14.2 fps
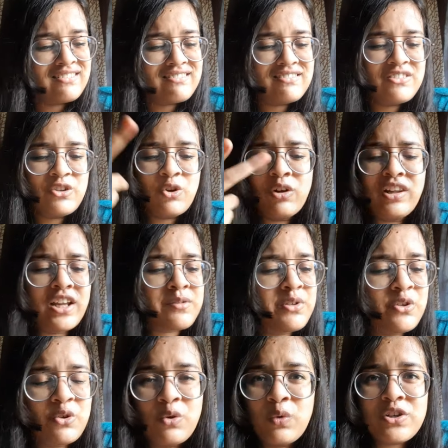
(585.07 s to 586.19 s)
no let me
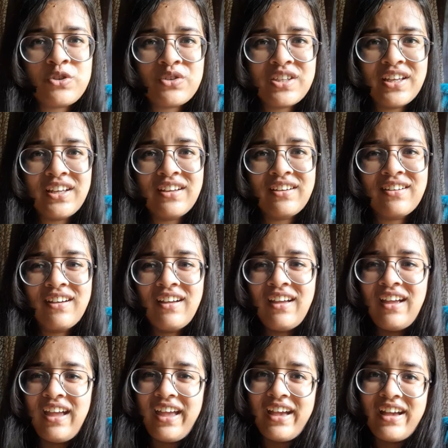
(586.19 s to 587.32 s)
know what you think
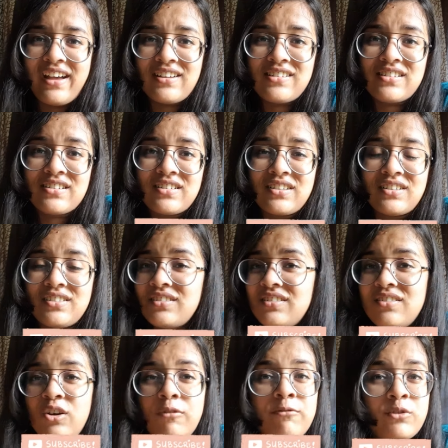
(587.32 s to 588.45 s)
and uh,
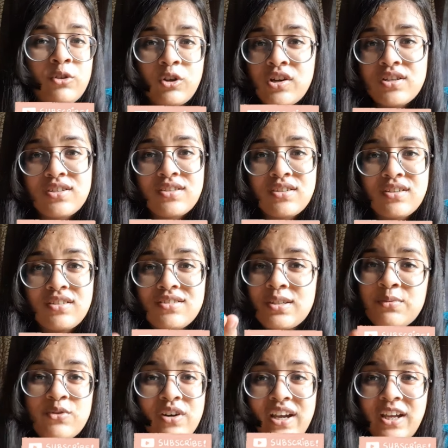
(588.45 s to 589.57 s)
of course
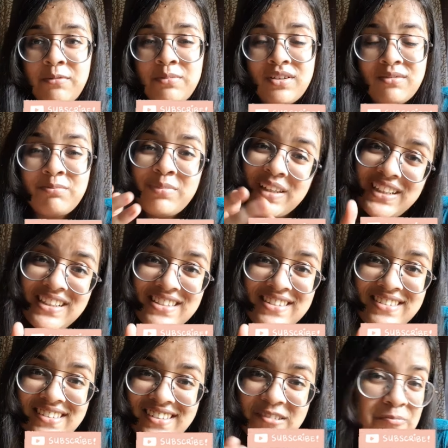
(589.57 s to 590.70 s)
subscribe
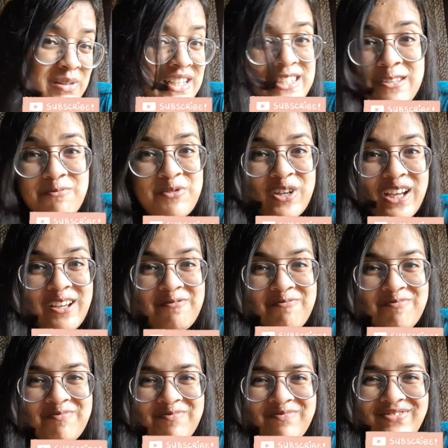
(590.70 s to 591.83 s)
please please subscribe
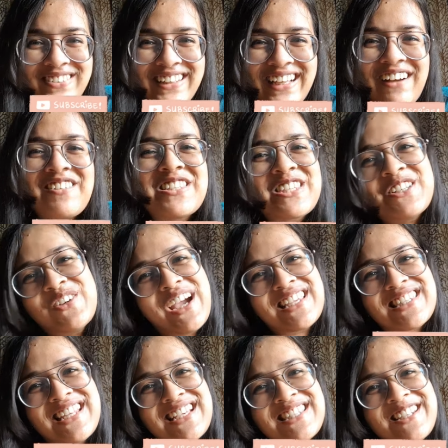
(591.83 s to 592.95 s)
i will see you
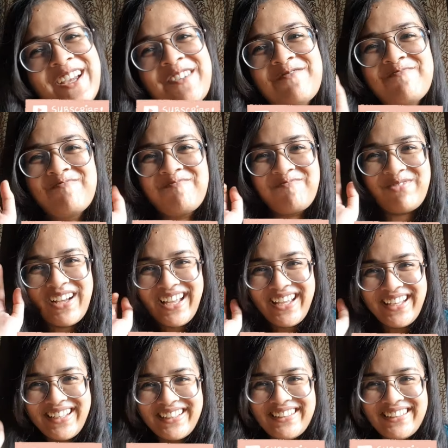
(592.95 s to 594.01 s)
guys next time bye